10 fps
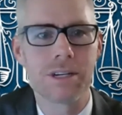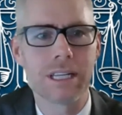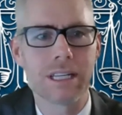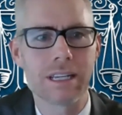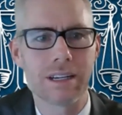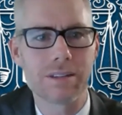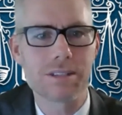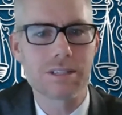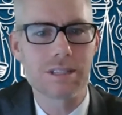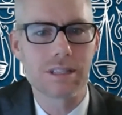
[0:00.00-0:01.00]
anything
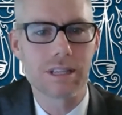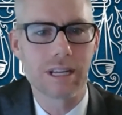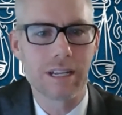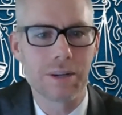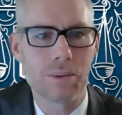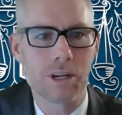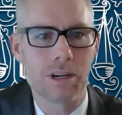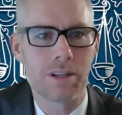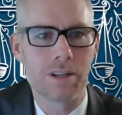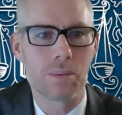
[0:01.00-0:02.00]
else that anyone
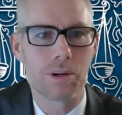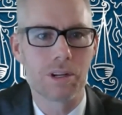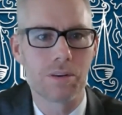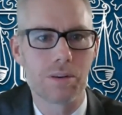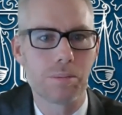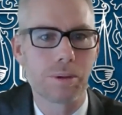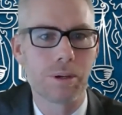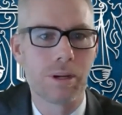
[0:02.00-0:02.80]
on the working group